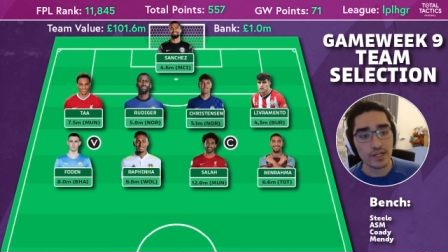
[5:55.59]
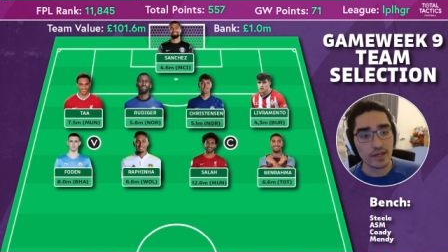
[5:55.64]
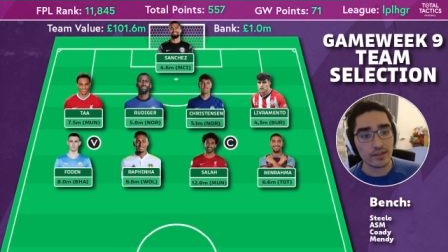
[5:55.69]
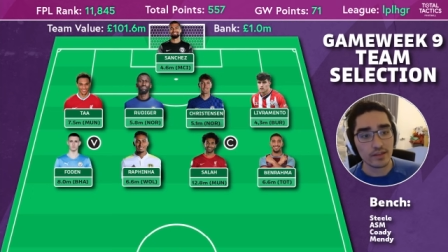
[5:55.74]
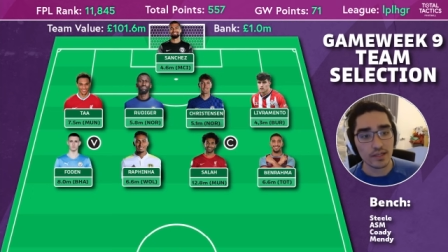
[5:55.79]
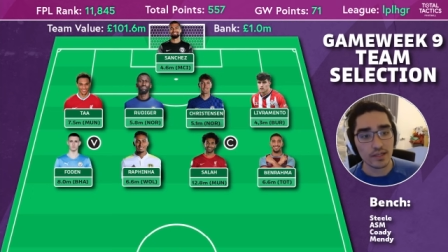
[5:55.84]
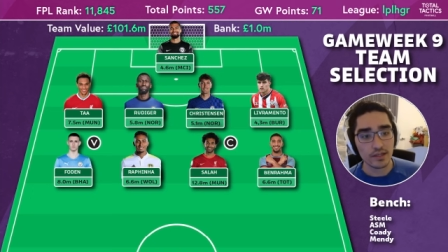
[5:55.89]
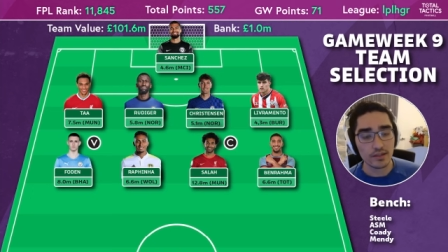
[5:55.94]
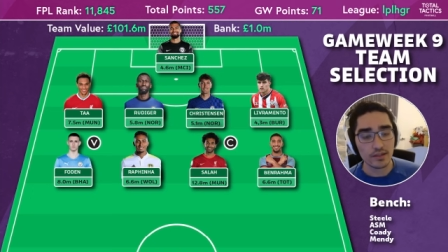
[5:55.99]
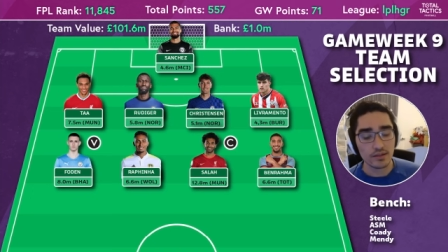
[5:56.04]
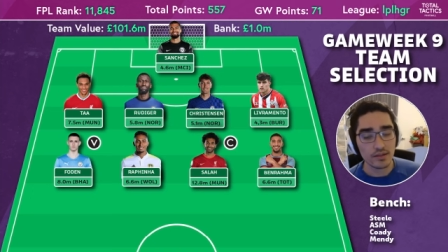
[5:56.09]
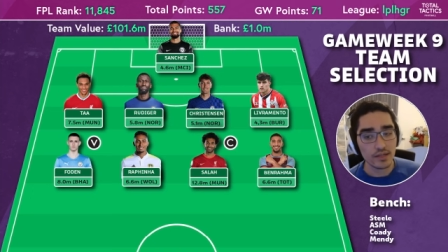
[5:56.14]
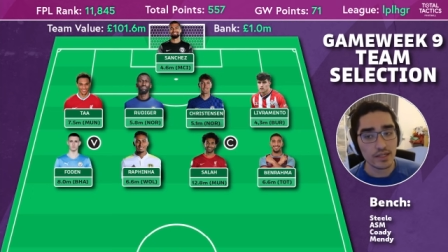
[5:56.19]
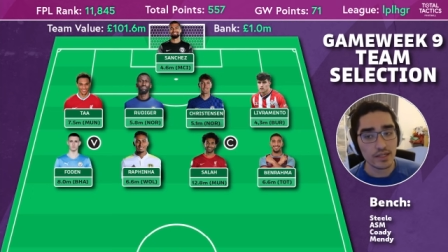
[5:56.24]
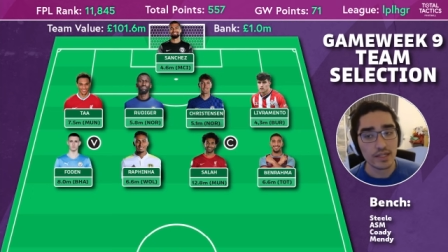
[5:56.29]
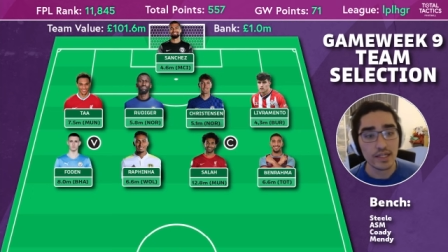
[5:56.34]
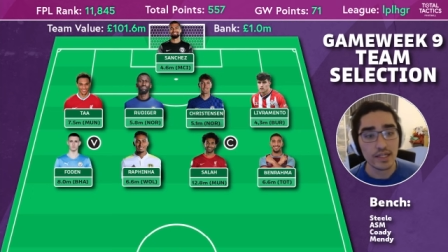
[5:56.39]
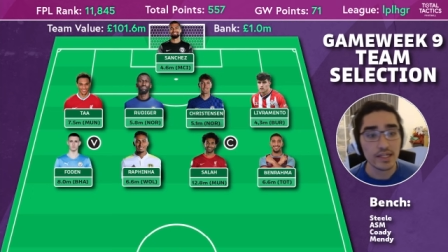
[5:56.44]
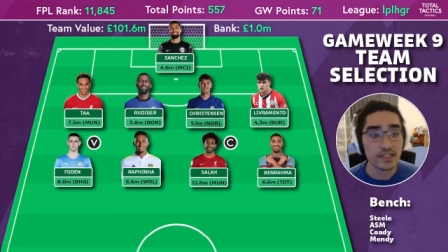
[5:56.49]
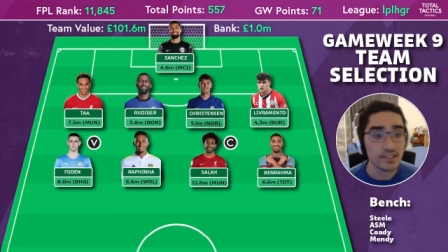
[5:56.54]
I think
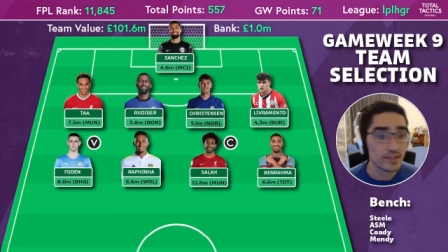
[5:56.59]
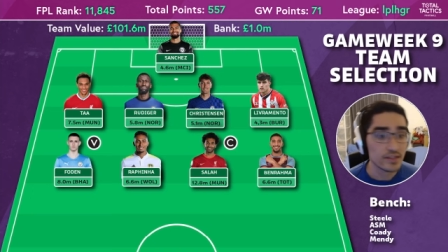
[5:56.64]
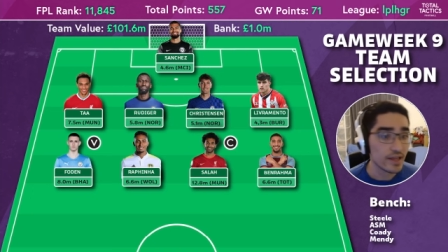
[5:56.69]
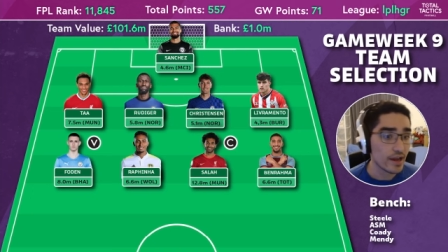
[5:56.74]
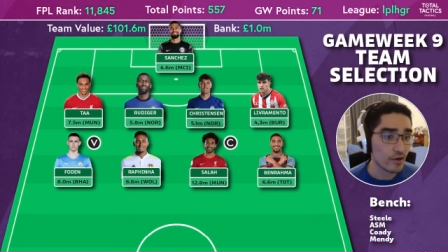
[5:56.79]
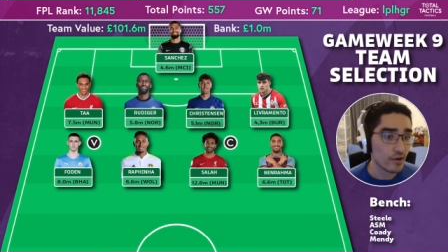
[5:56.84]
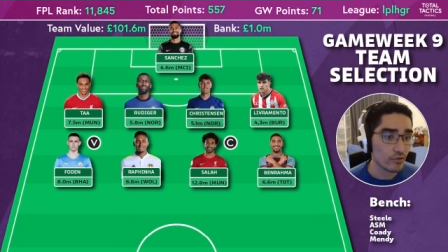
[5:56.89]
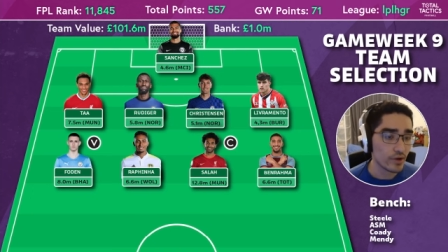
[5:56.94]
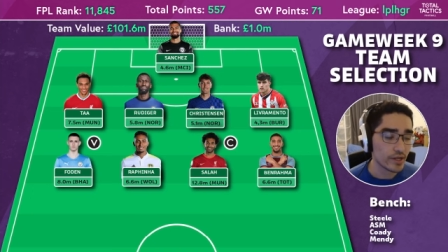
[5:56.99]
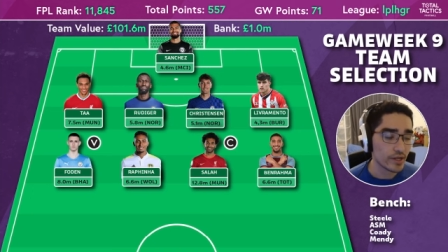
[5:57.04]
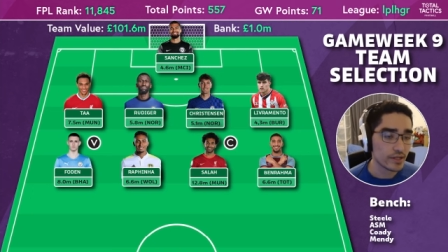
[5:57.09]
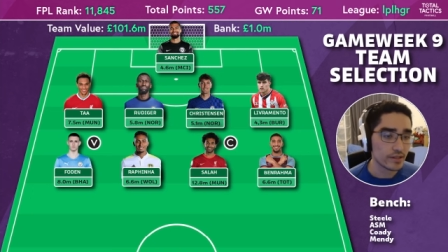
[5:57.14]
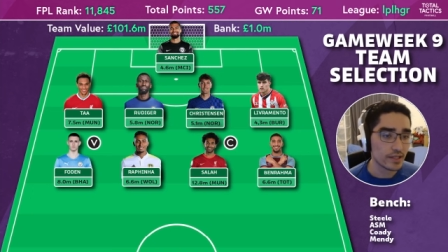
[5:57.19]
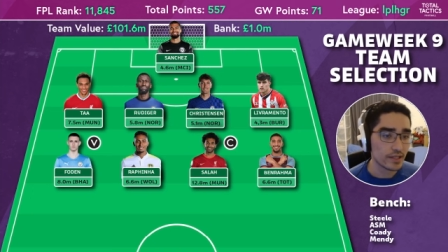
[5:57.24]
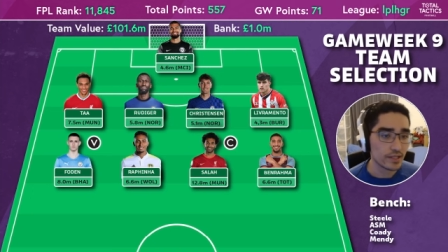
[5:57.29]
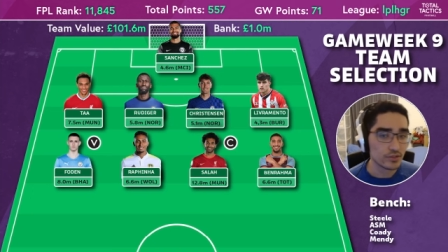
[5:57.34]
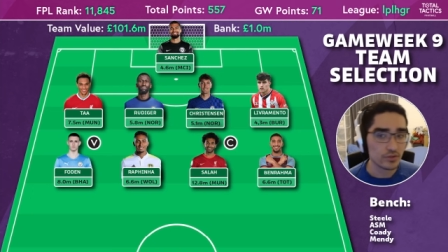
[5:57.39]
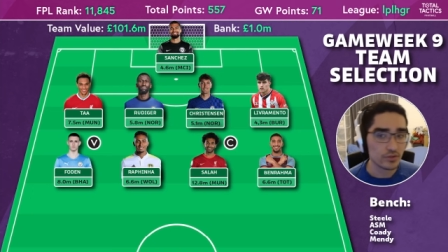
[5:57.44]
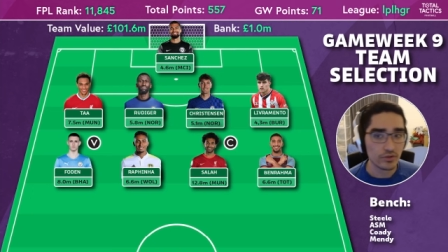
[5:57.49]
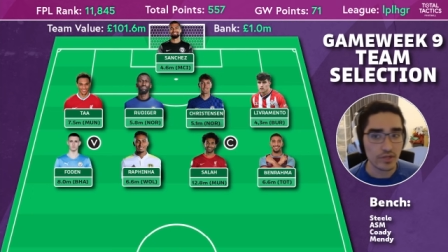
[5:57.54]
it's there right in
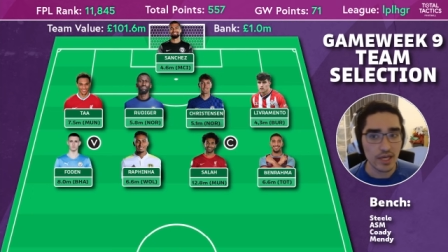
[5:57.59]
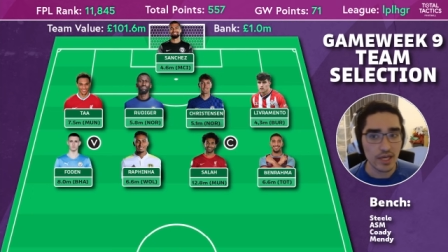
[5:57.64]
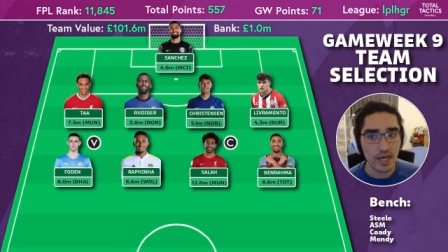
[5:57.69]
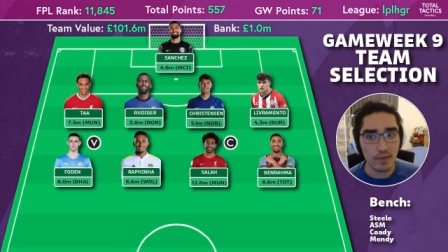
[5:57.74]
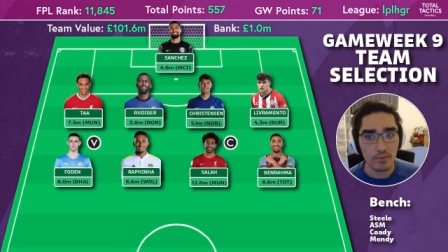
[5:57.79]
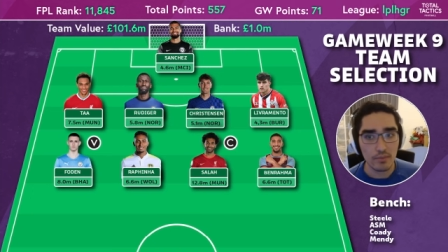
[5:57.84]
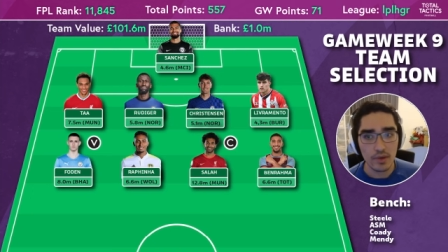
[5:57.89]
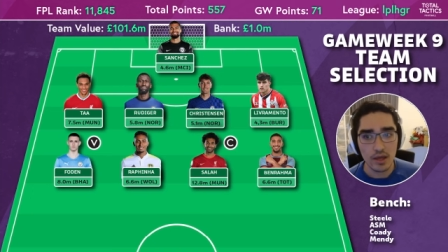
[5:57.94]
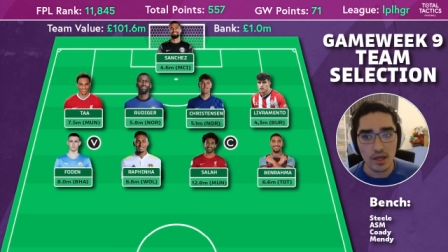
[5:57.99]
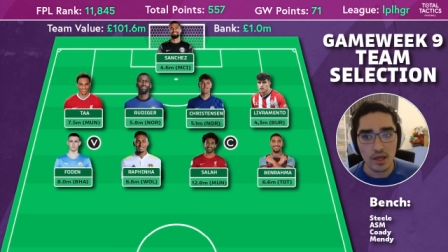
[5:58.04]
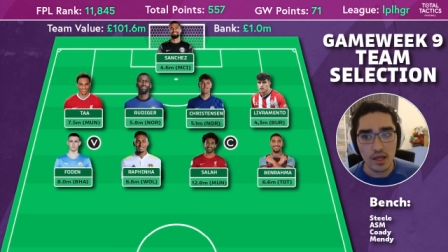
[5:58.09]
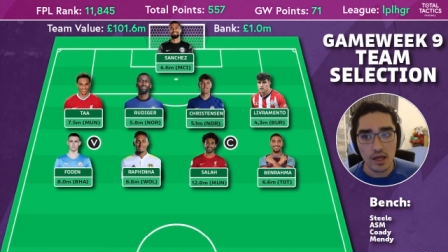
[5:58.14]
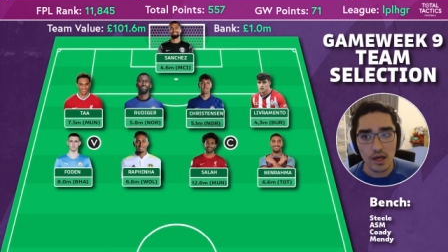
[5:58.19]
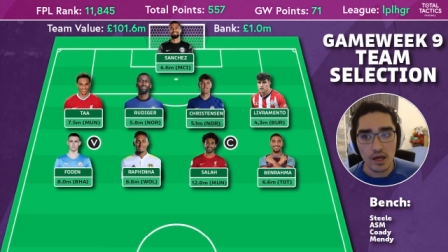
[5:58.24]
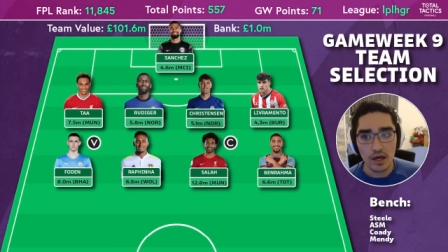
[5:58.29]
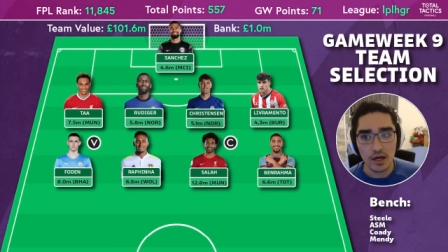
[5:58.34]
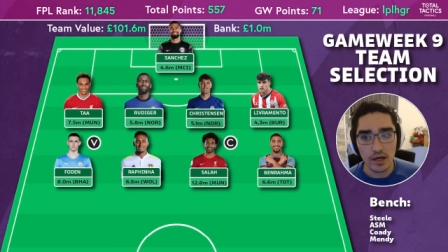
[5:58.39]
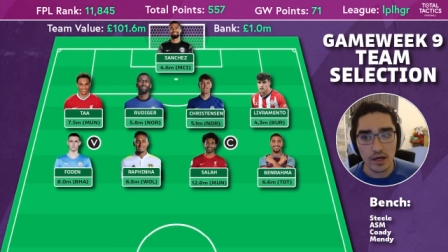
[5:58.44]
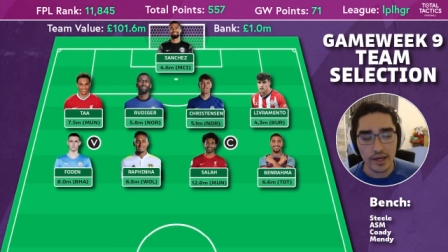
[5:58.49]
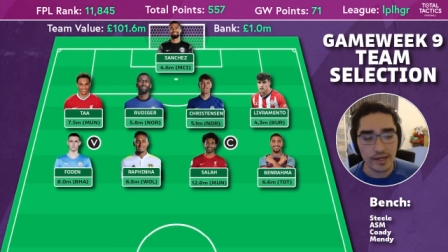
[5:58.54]
that sort of game,
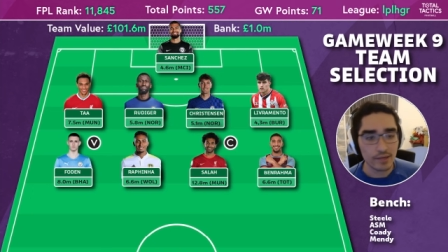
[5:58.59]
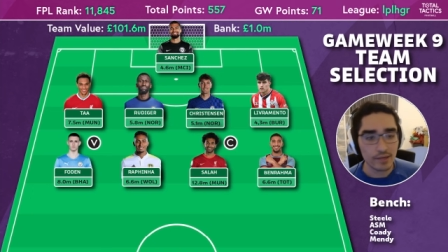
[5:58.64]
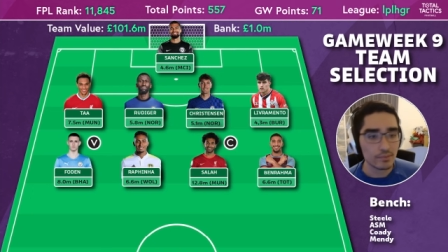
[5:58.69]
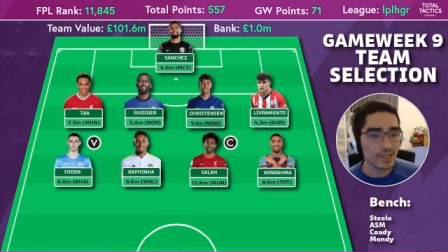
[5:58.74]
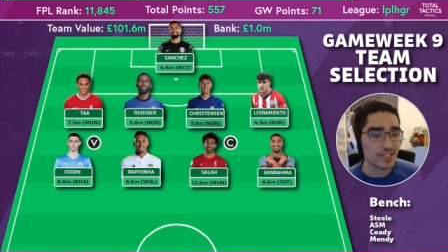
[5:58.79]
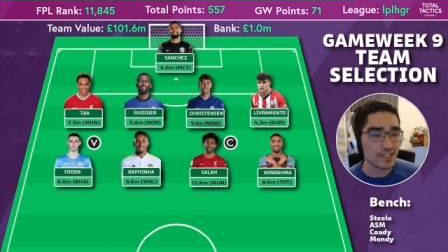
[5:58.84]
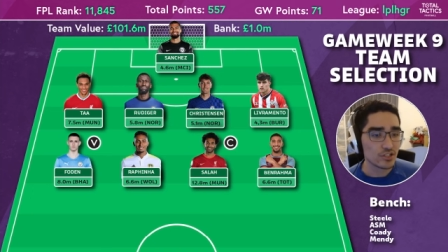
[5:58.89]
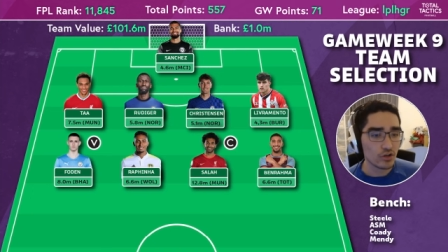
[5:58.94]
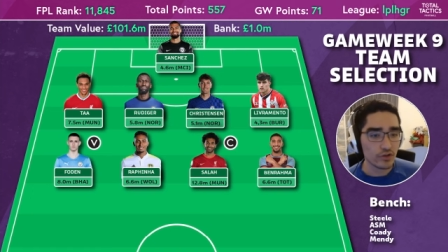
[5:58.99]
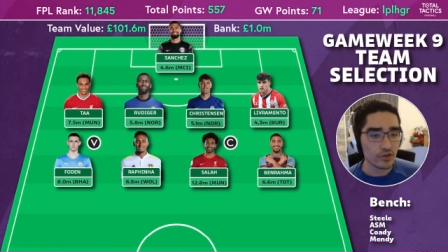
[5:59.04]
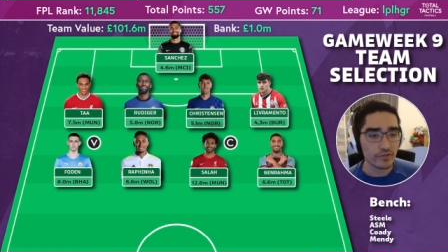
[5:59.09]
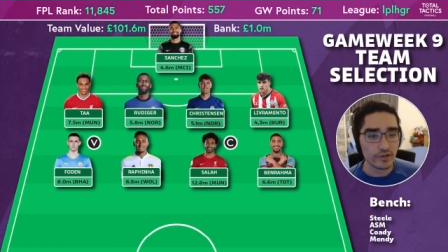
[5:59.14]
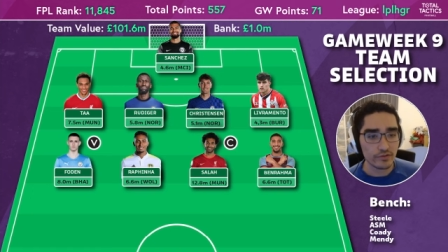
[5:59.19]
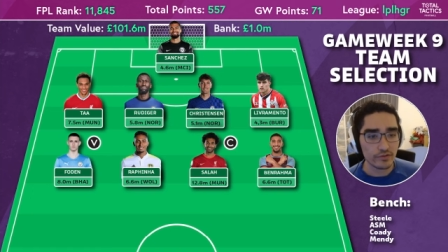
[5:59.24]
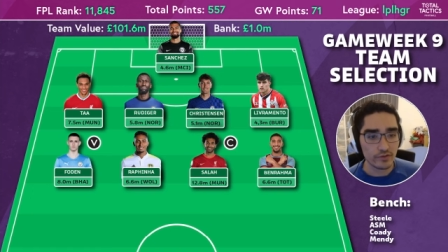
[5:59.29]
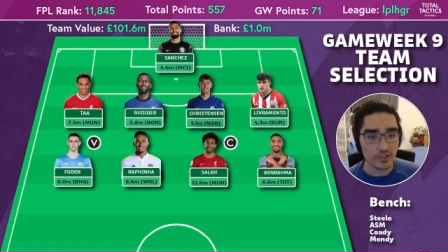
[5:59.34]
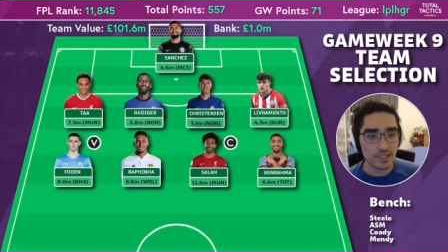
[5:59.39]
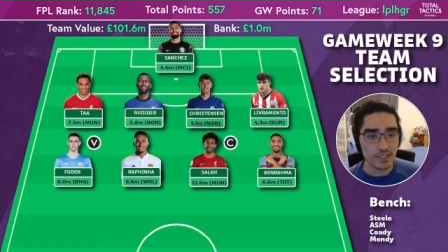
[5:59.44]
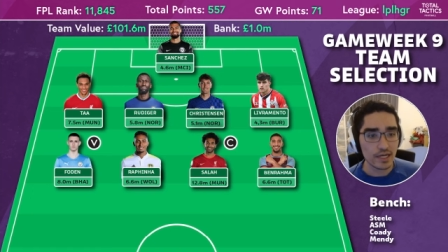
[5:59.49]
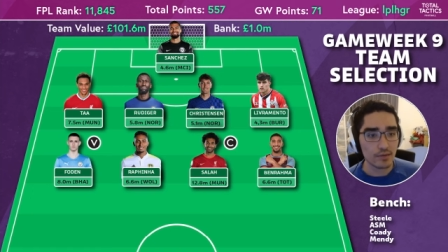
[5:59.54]
uh, and I'm less confident,
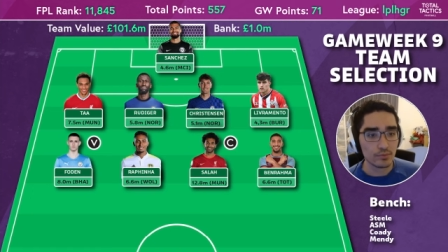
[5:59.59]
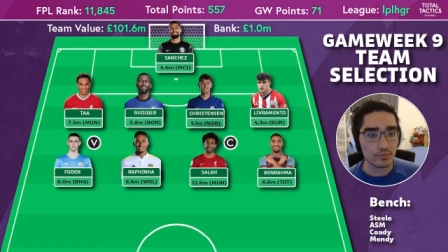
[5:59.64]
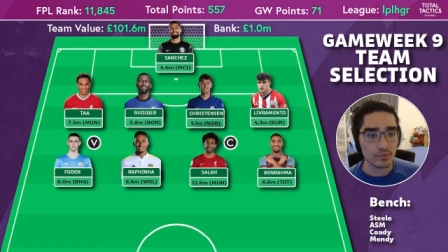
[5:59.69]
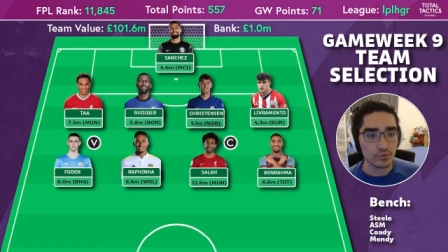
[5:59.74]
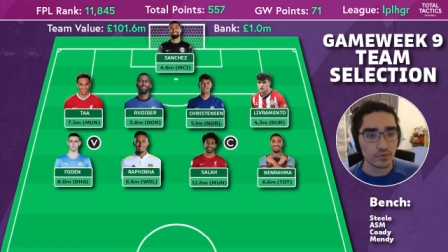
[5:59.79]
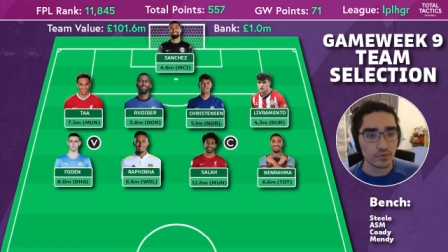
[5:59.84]
for example,